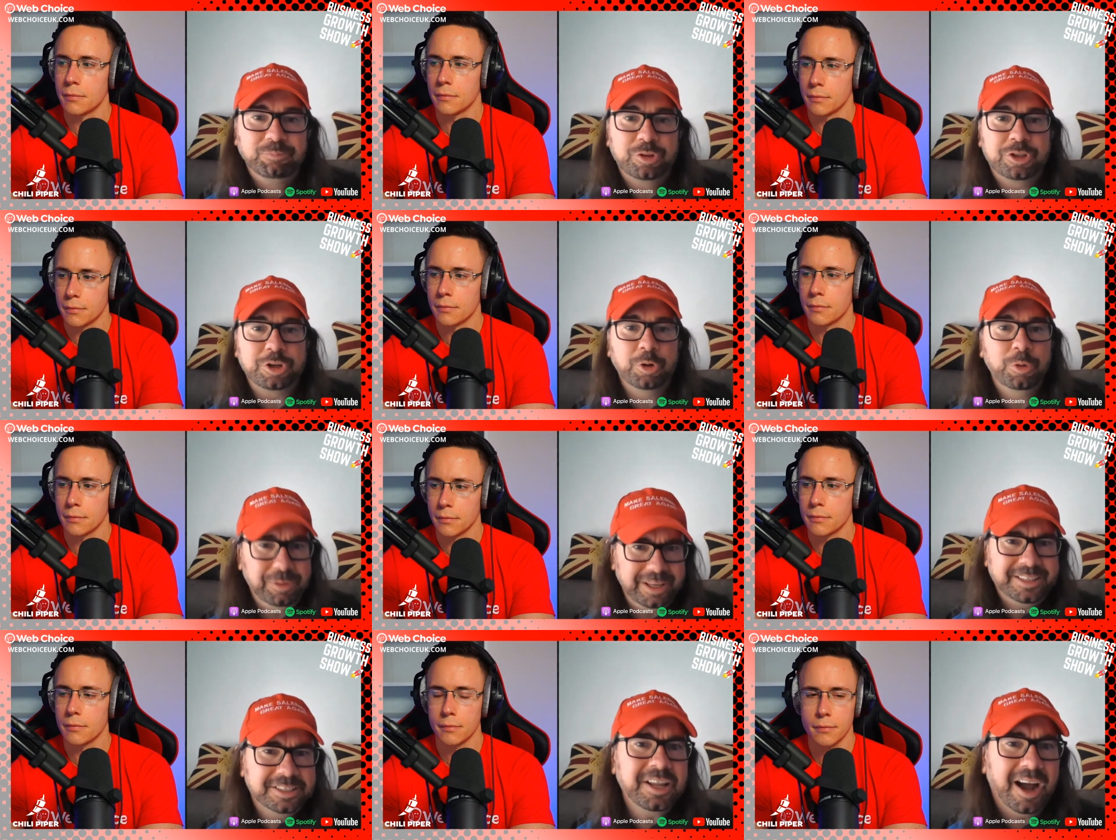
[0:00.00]
Speaker 1: So
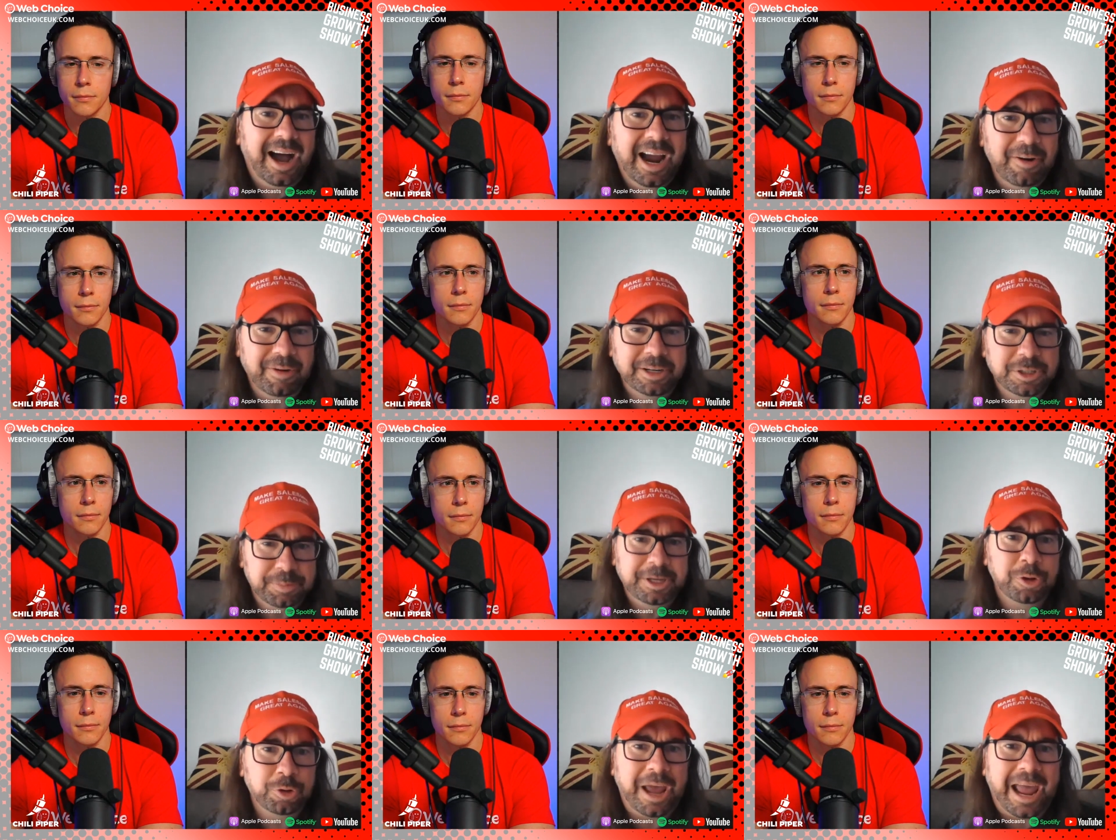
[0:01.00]
it's tiring to be
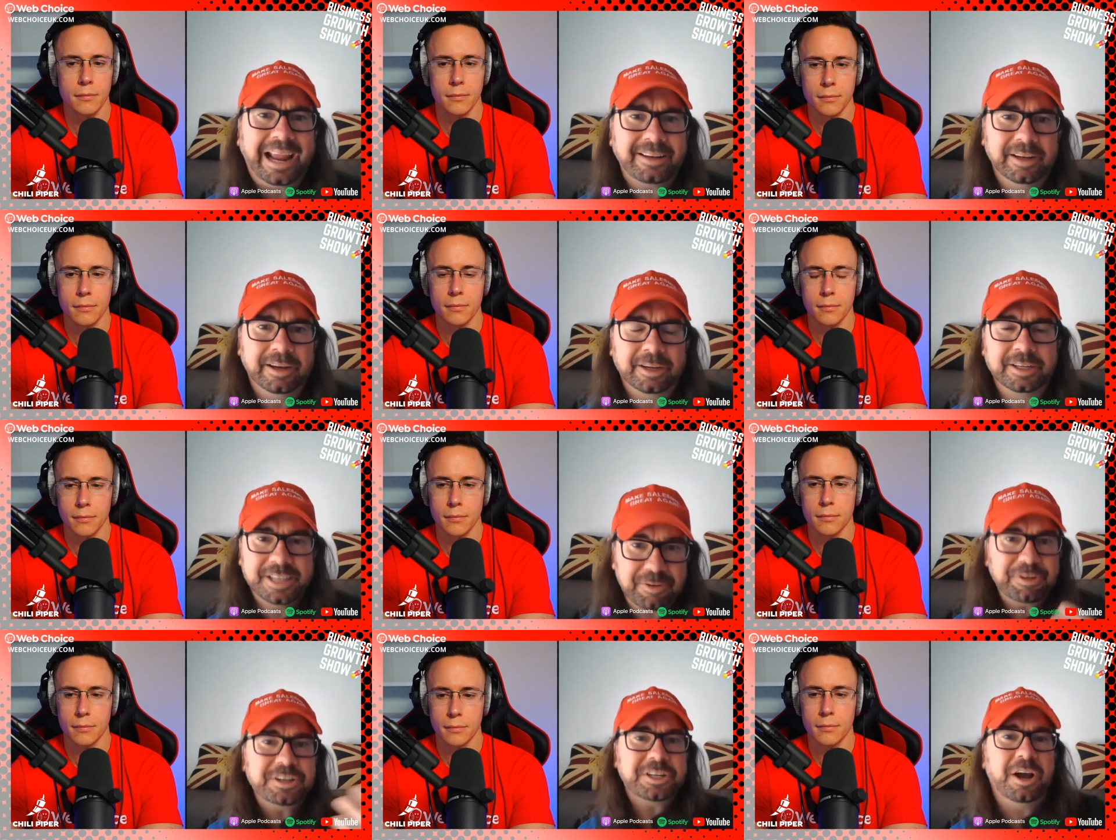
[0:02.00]
a good actor because
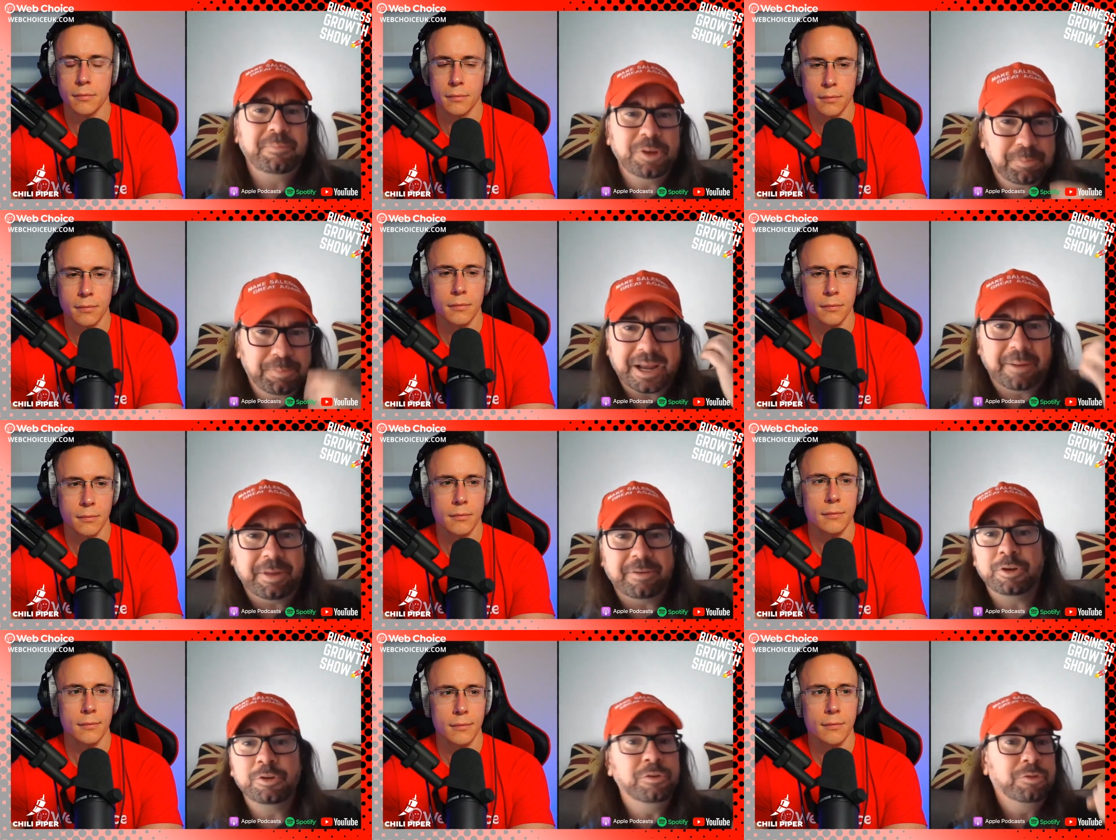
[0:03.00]
every time you pick up
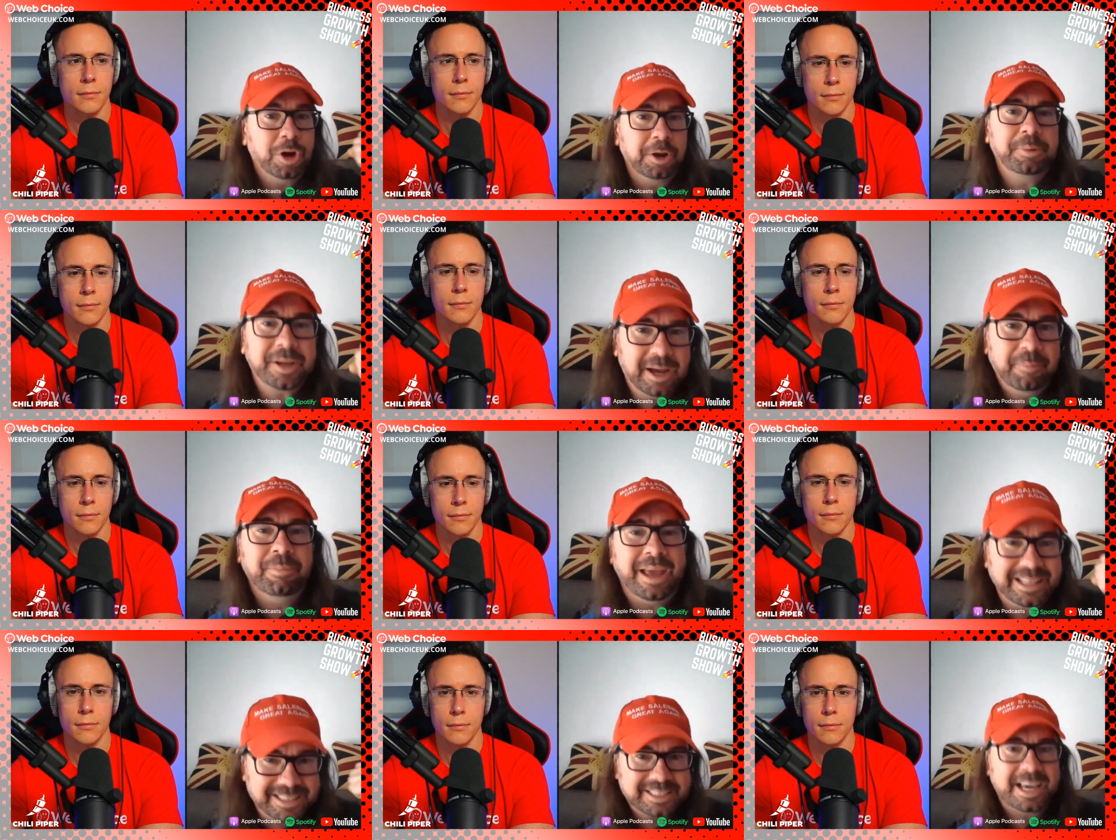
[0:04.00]
that phone, you've got to become
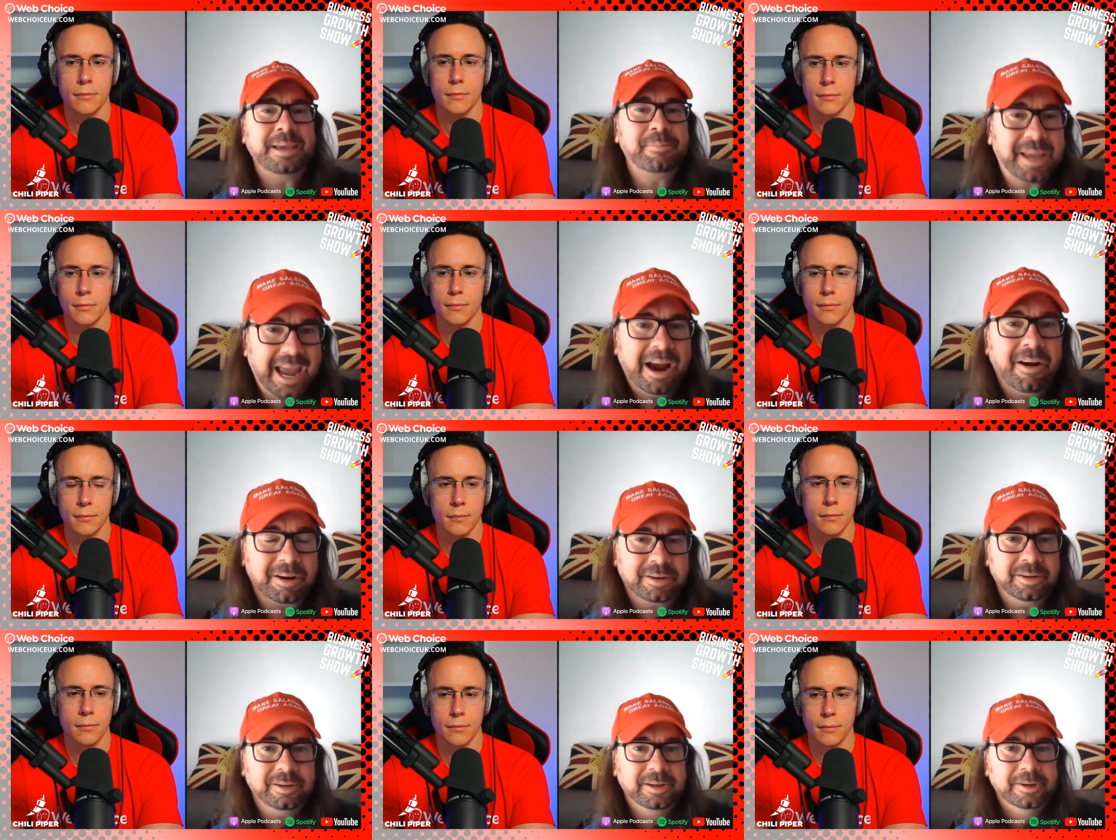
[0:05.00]
that same
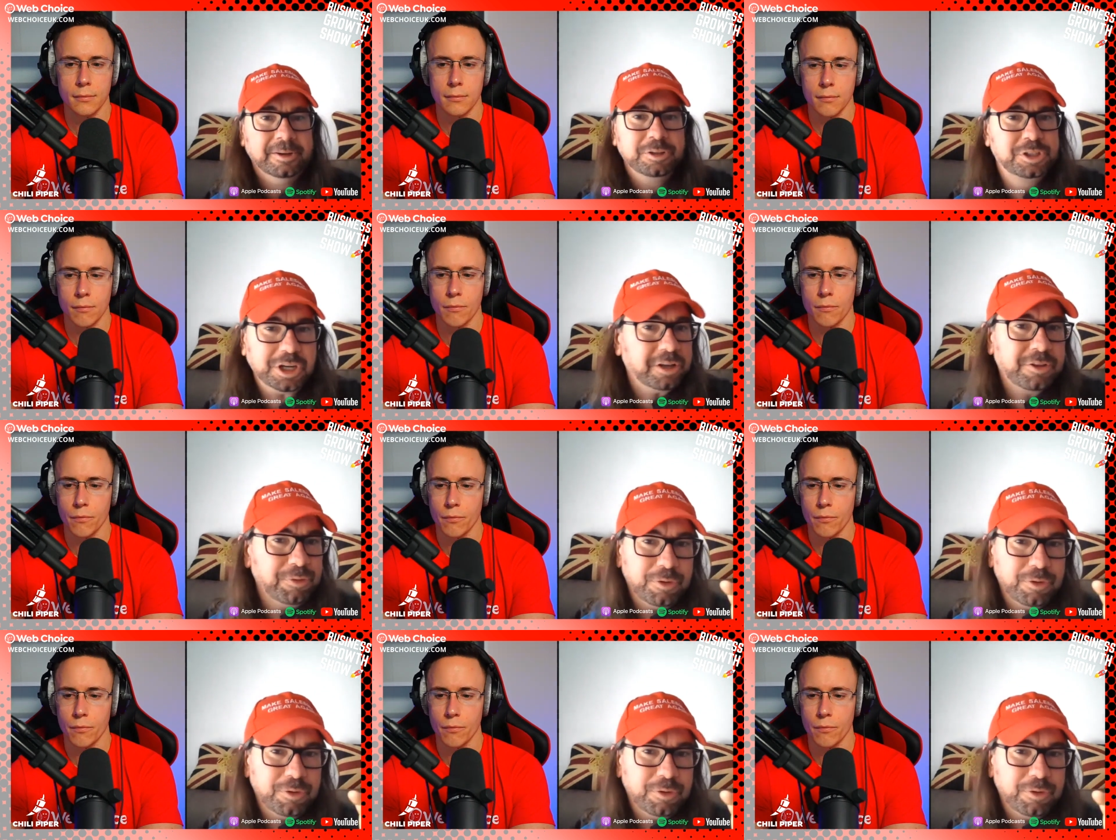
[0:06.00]
character just